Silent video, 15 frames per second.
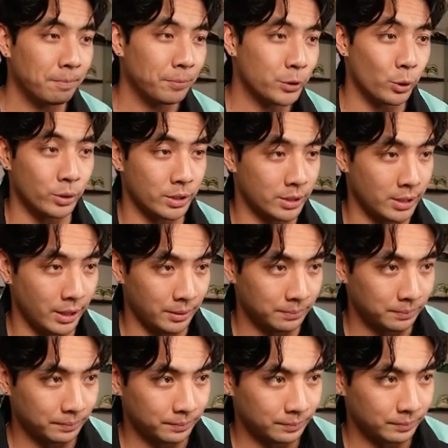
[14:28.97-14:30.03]
So it's insane.
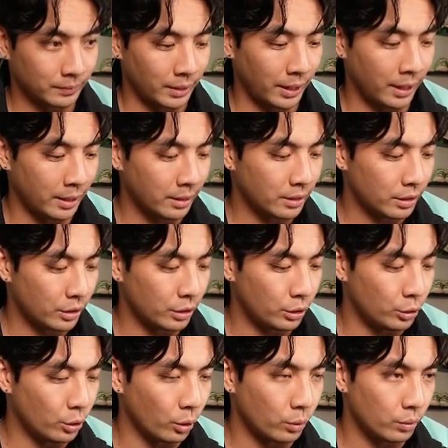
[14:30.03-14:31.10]
And
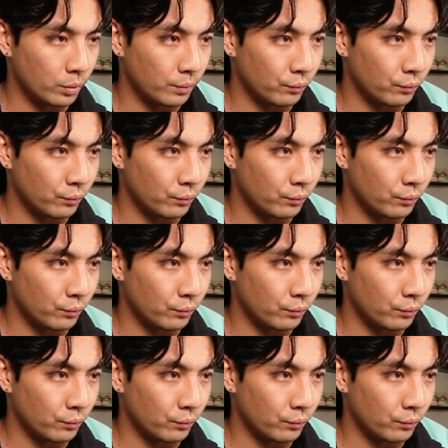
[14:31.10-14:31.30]
you